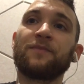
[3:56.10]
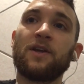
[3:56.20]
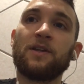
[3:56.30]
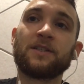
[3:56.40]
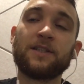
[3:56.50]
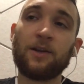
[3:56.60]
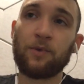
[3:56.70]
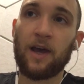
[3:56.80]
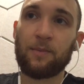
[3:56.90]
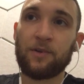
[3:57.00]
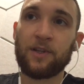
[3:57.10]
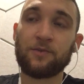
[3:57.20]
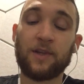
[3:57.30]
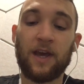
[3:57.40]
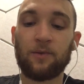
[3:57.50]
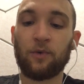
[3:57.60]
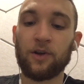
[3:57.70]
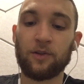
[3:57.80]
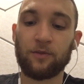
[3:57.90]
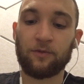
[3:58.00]
Instead, what happened is we had one
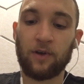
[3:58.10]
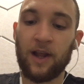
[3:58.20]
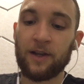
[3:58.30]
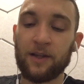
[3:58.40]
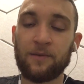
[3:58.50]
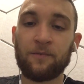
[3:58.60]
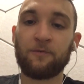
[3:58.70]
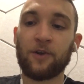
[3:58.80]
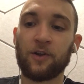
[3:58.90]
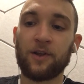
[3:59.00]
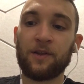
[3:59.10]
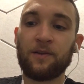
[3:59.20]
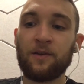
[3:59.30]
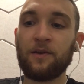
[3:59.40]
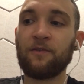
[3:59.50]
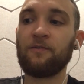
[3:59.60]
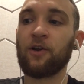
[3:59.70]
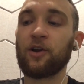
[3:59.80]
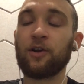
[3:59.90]
other variety, very, very